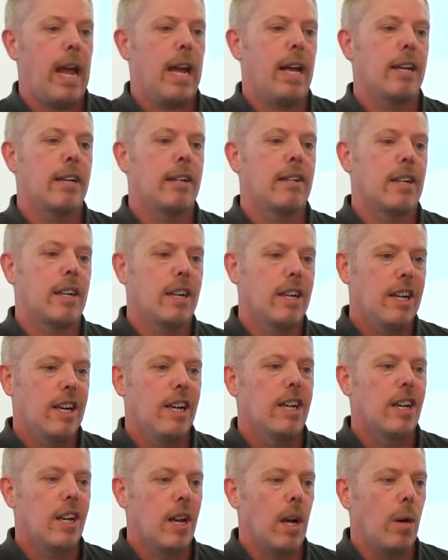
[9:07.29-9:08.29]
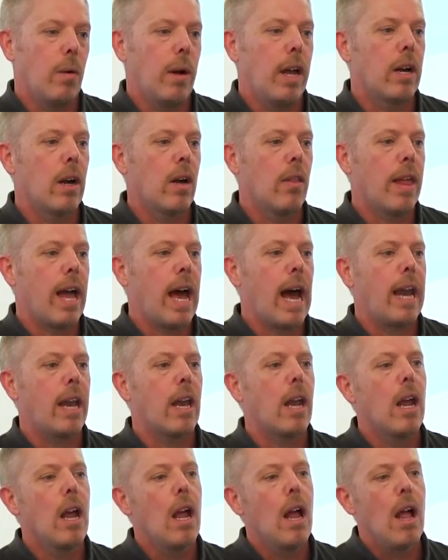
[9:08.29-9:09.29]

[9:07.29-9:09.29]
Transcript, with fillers: and you know and all that